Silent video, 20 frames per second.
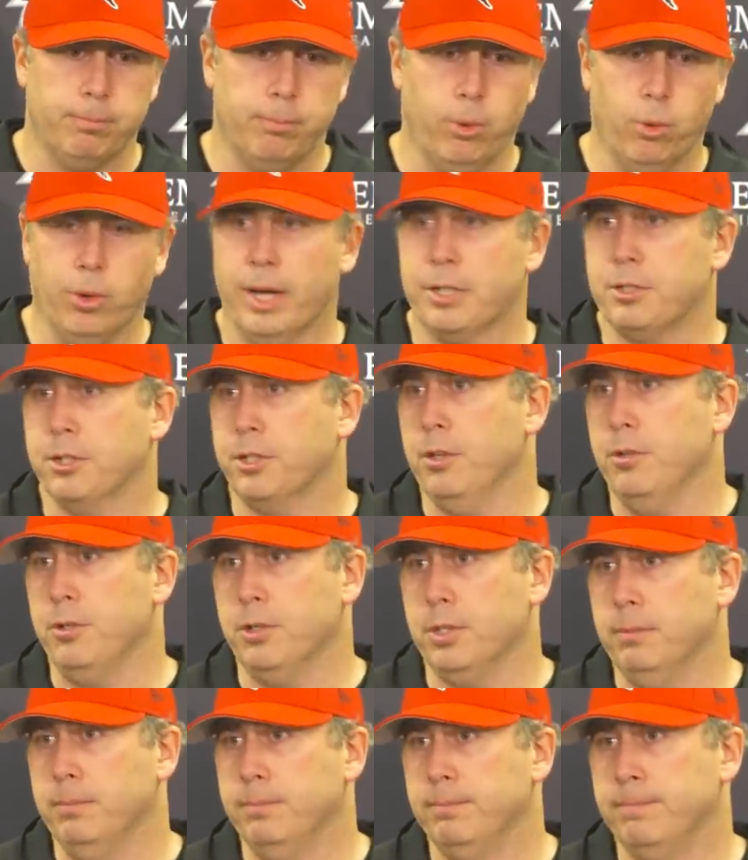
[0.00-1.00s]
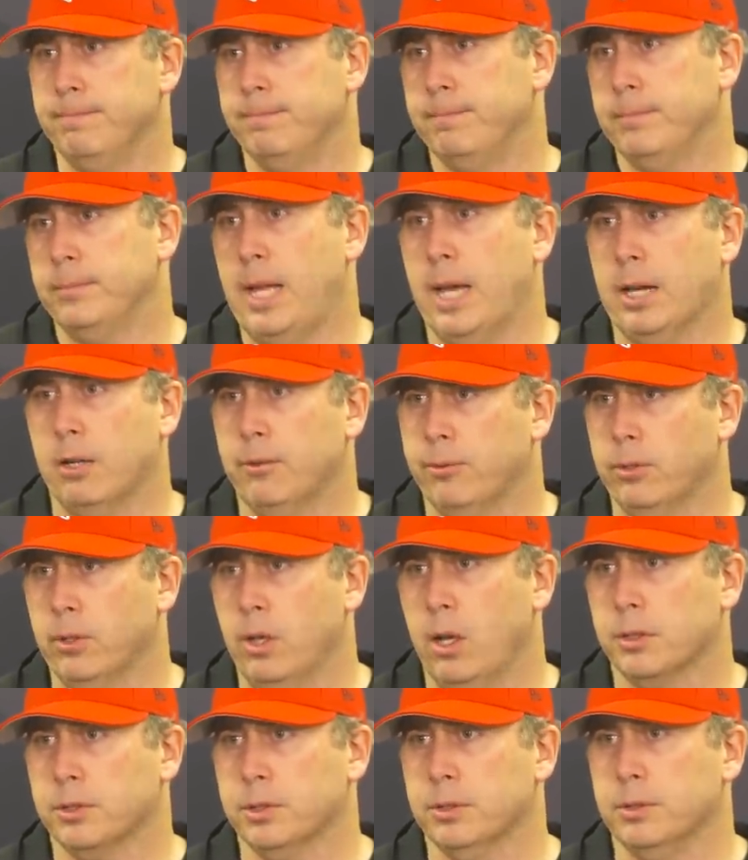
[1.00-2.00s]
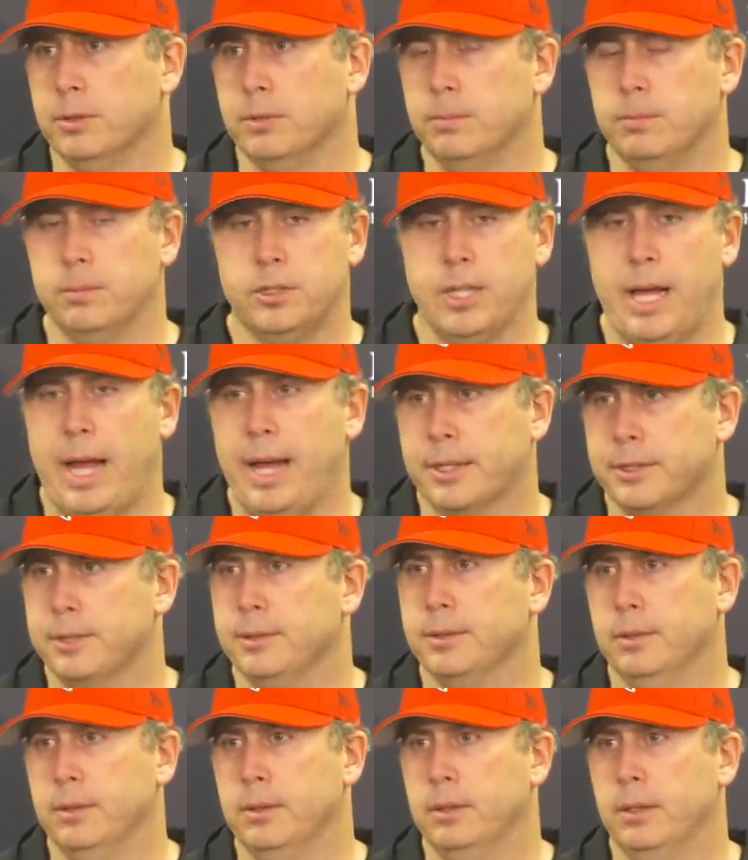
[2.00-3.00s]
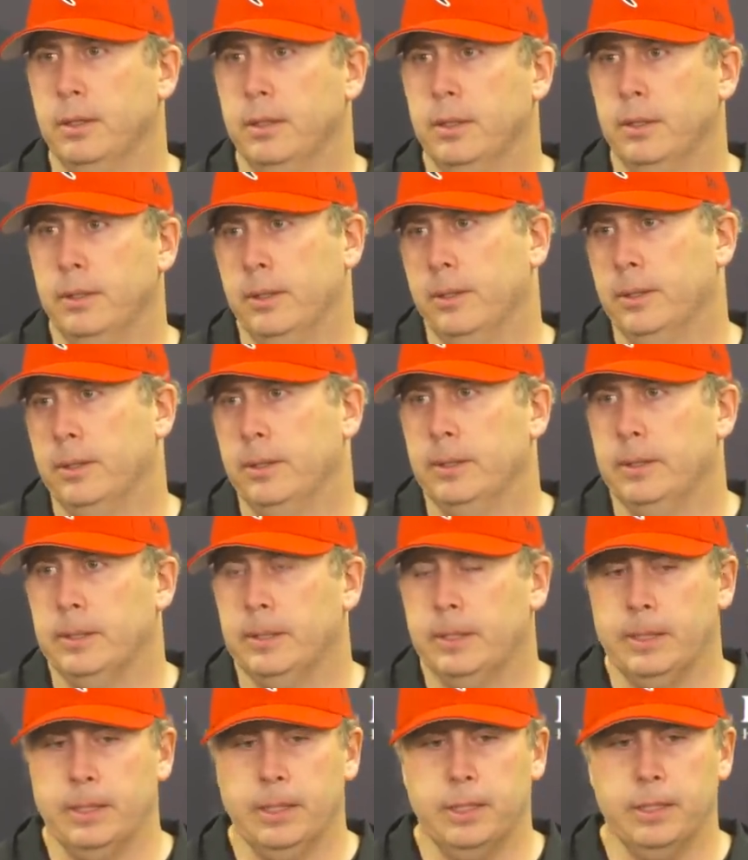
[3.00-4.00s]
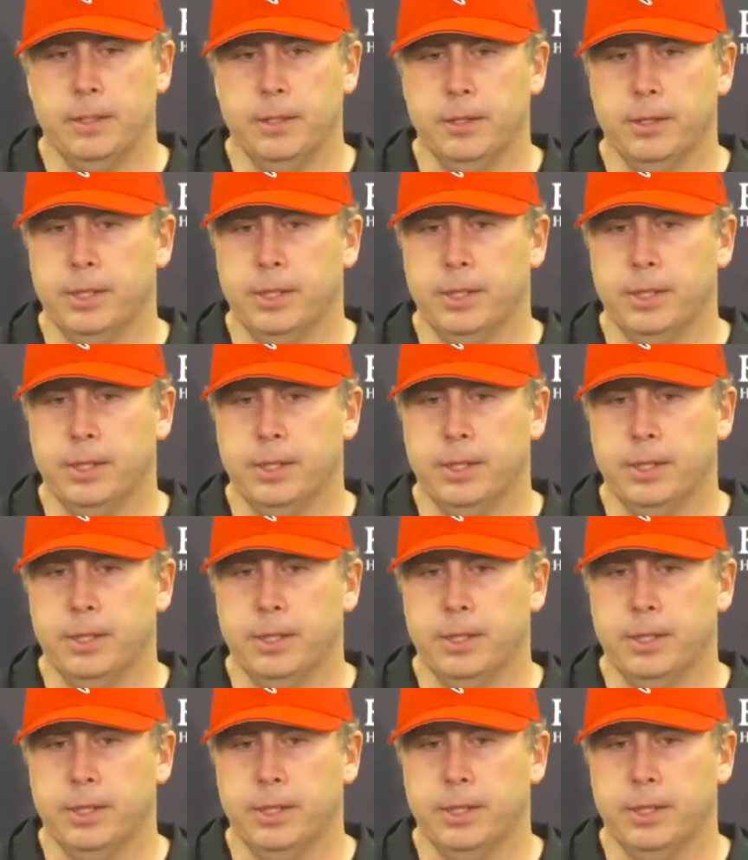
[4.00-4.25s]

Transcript: poor execution, tackle for losses, sacks. And then